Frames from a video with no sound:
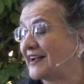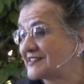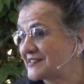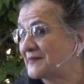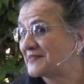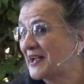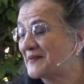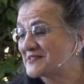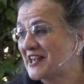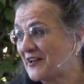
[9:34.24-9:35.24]
I
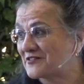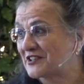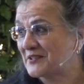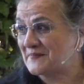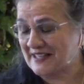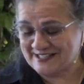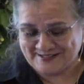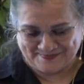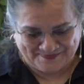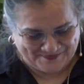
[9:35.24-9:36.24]
sometimes have to
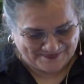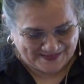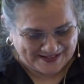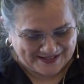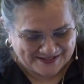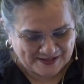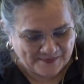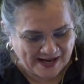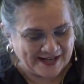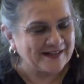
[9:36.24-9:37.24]
commit
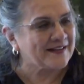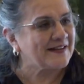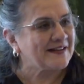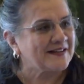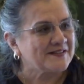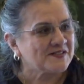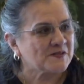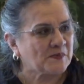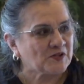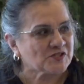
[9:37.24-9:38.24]
to my
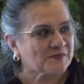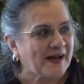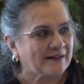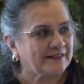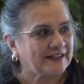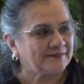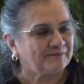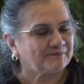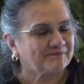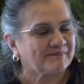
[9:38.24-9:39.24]
spirituality.
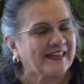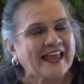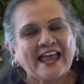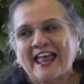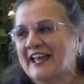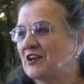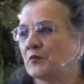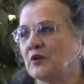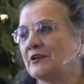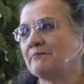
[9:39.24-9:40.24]
And
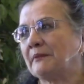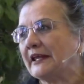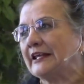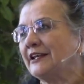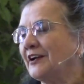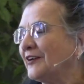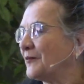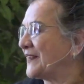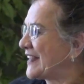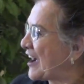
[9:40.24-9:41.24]
it wouldn't
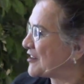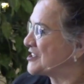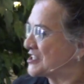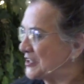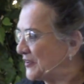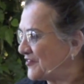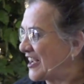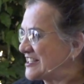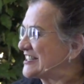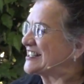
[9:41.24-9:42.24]
be without ado
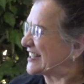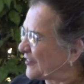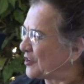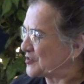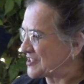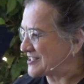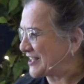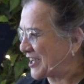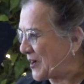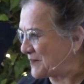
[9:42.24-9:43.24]
if I didn't give you
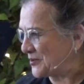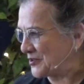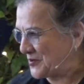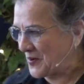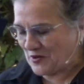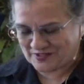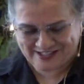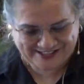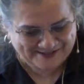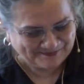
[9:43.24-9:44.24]
just a couple
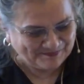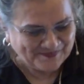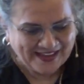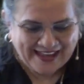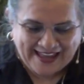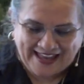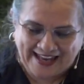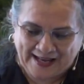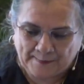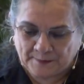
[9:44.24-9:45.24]
quotes.
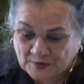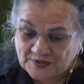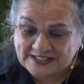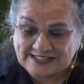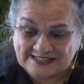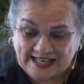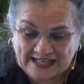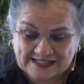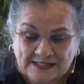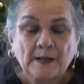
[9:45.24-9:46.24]
And Buddha
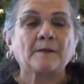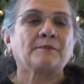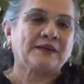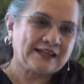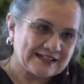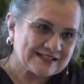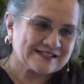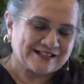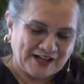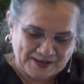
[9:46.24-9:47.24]
says,
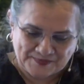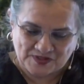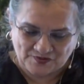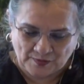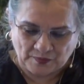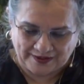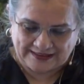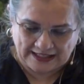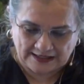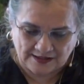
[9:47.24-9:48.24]
peace comes from
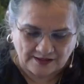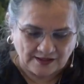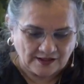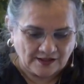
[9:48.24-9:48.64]
within.